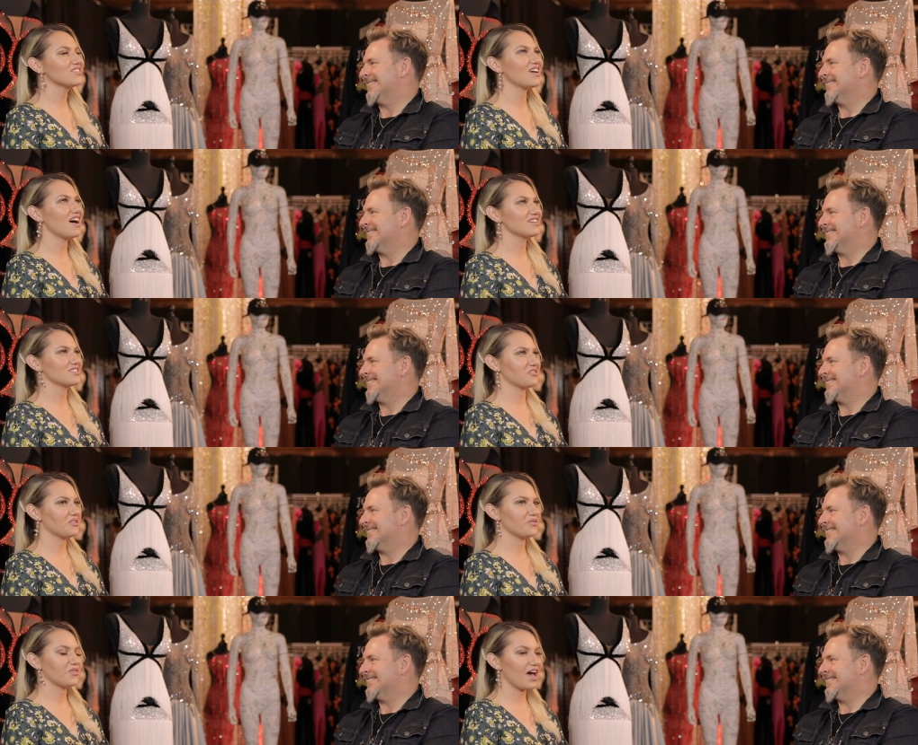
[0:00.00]
Speaker 1: to ask you
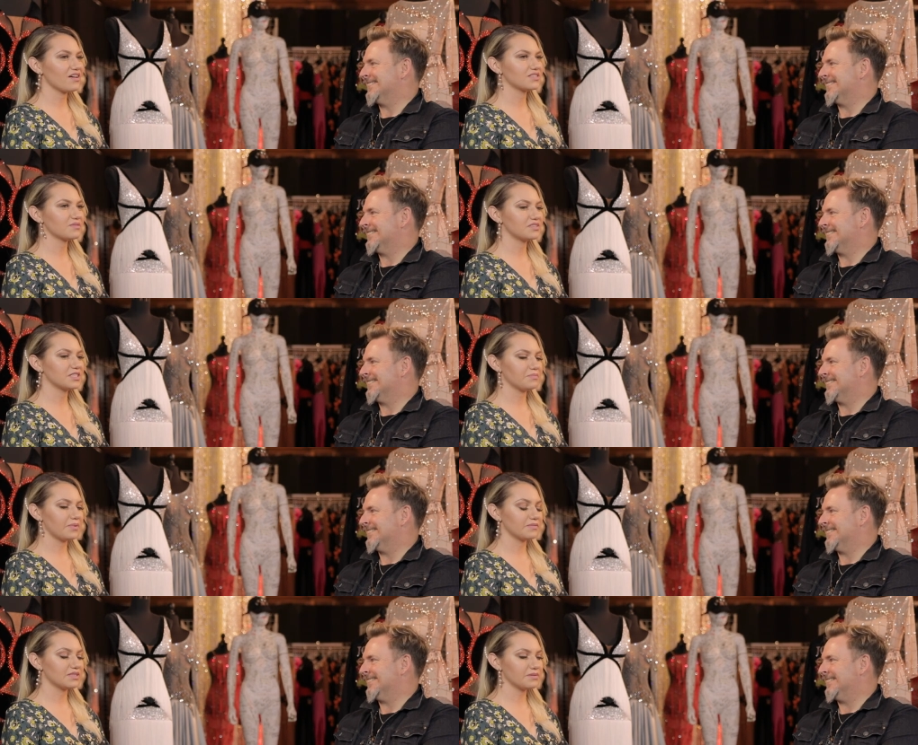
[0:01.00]
if you have some tip,
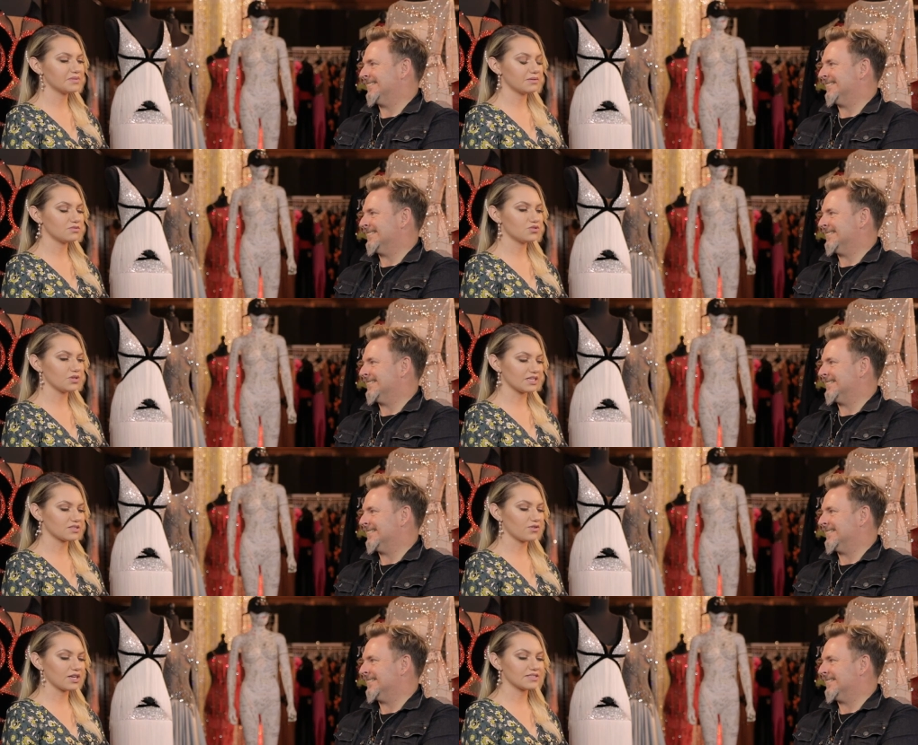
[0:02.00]
tips and tricks.
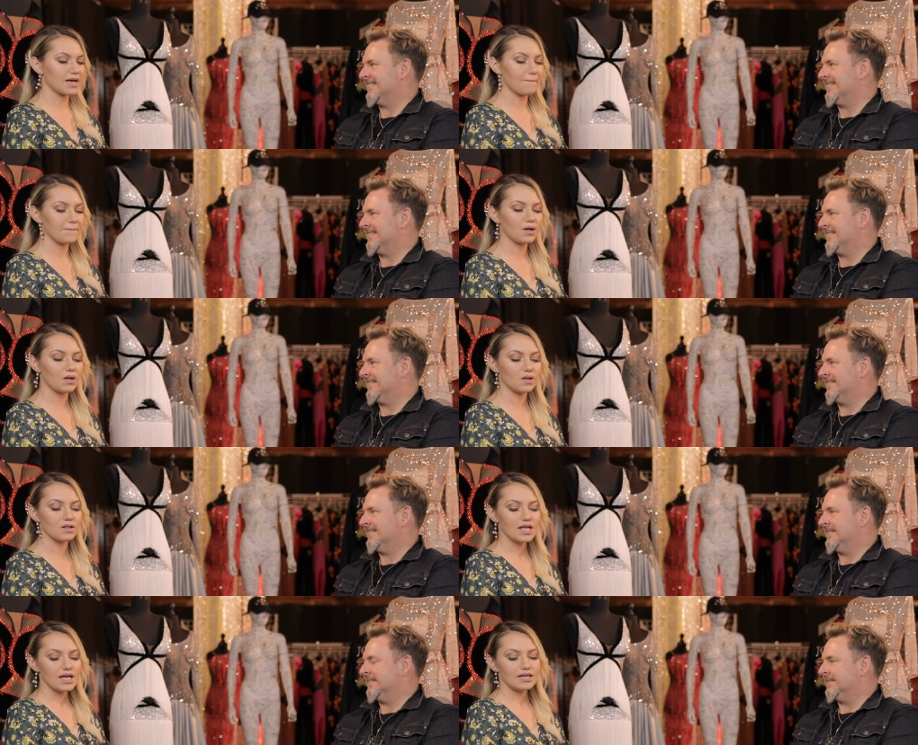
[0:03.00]
For example,
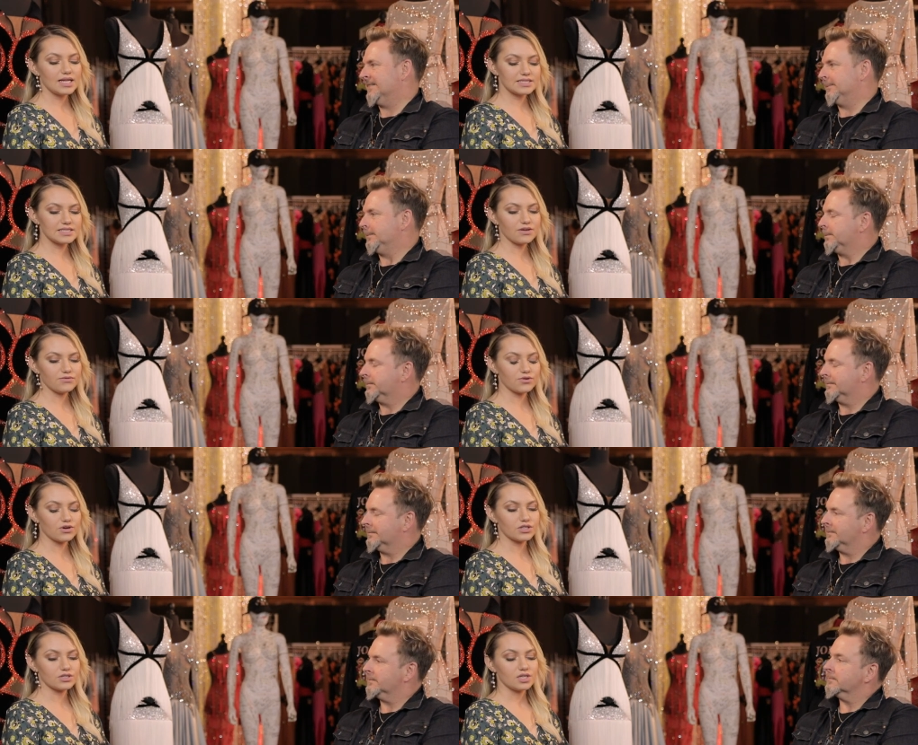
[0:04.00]
let's say
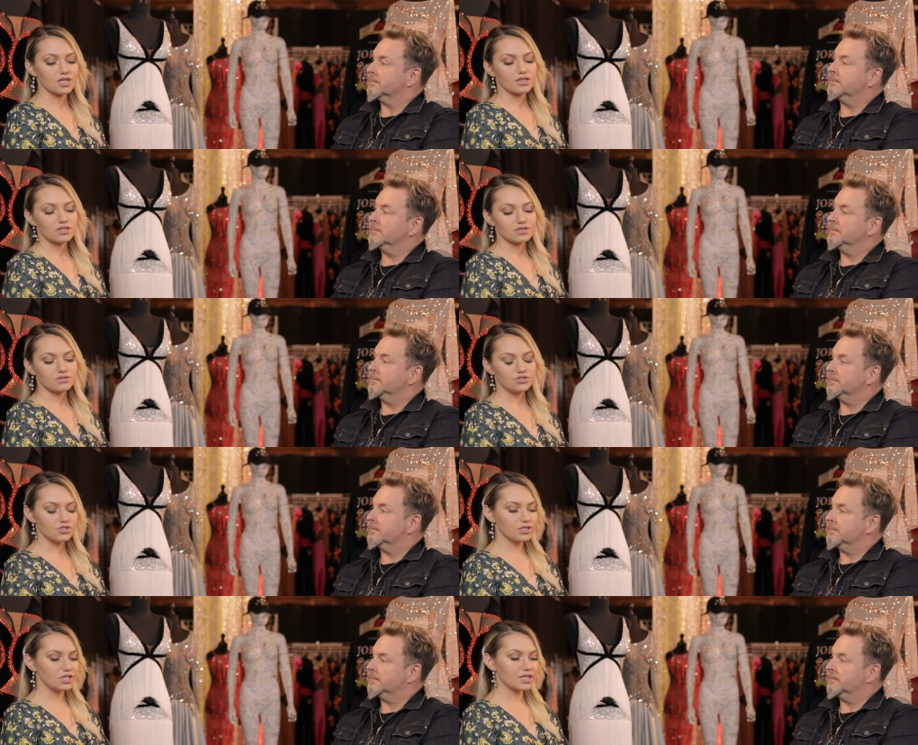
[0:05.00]
for
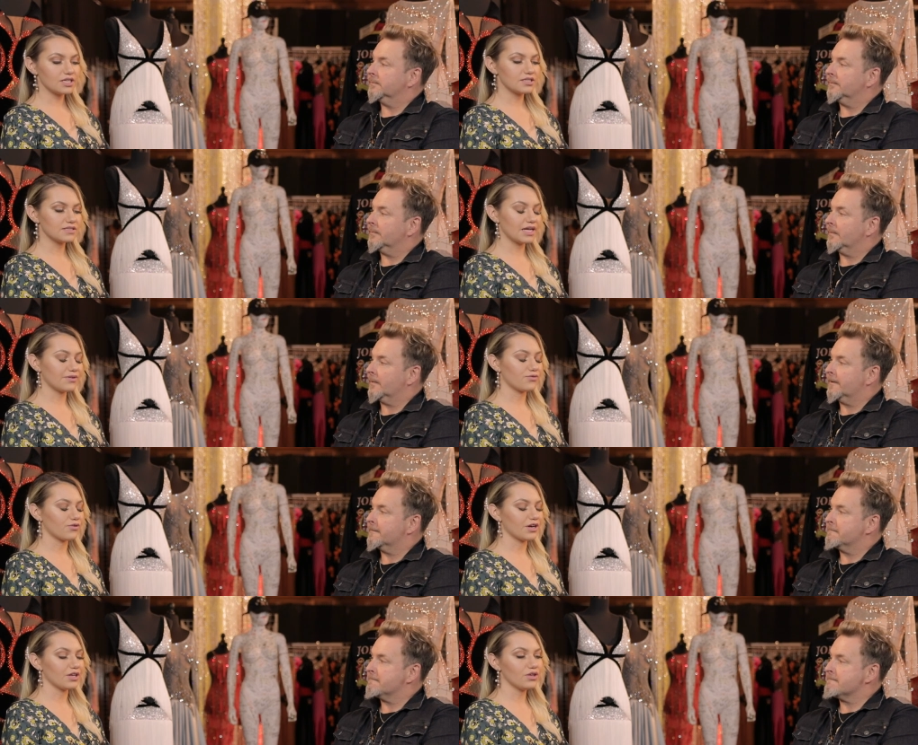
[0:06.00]
juniors, then
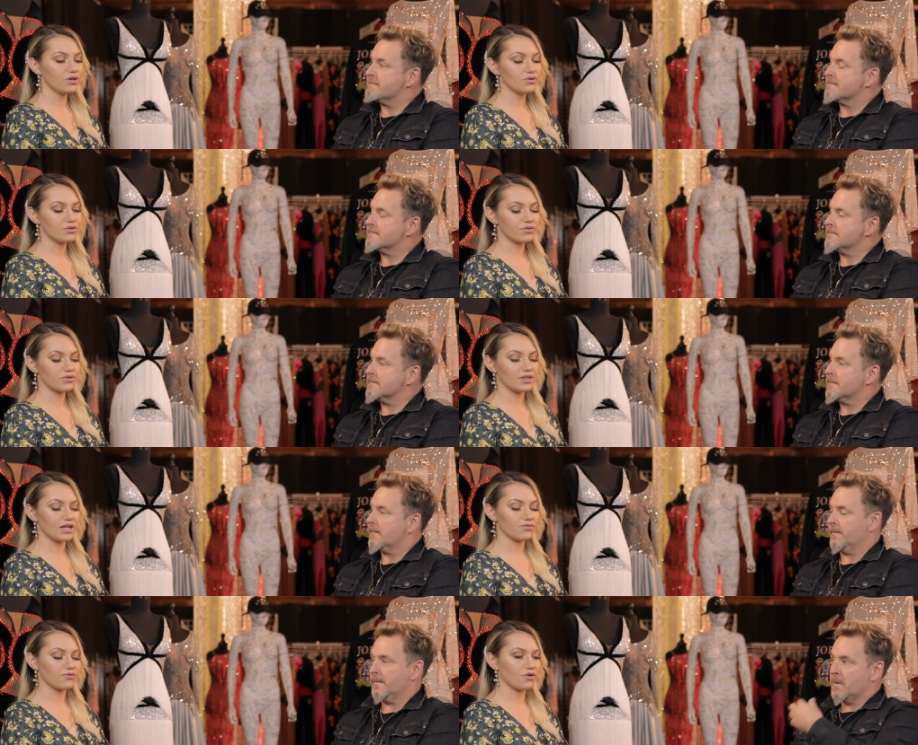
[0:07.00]
for youth, then
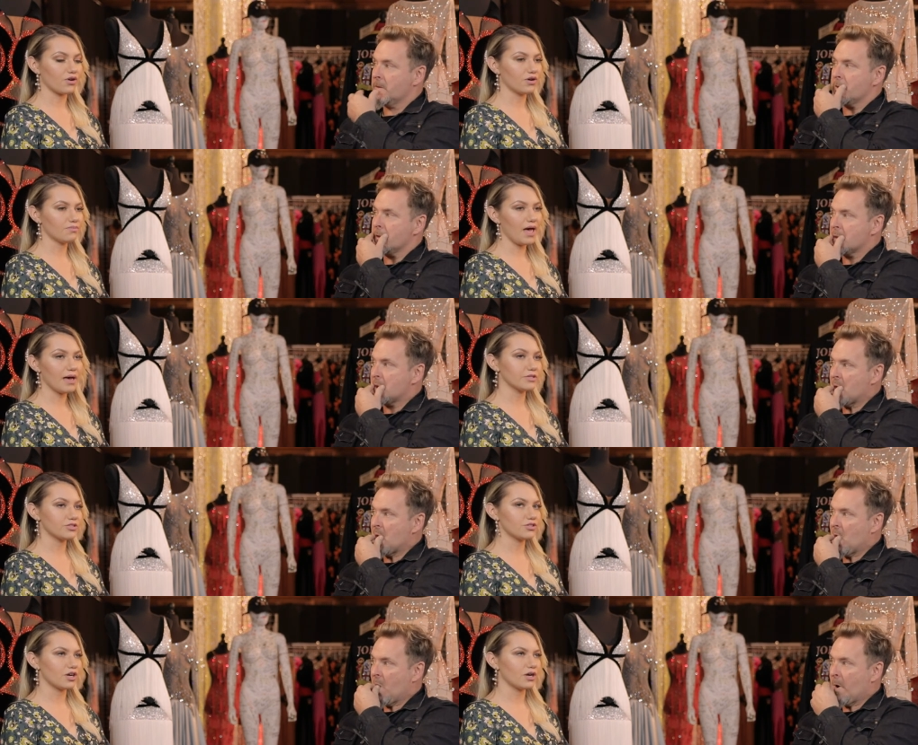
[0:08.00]
for
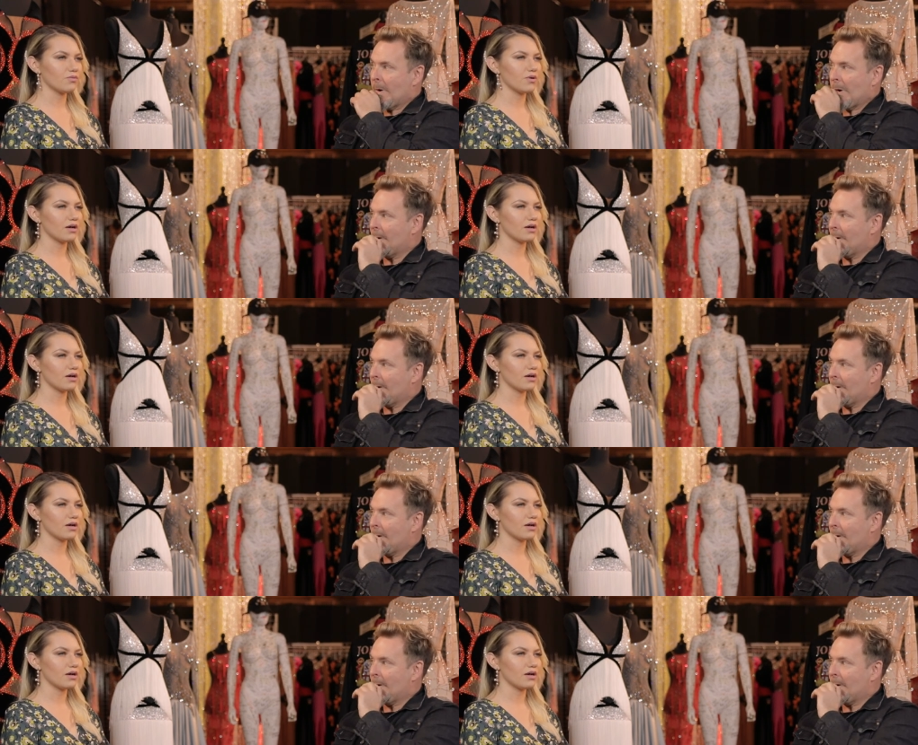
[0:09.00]
amateur.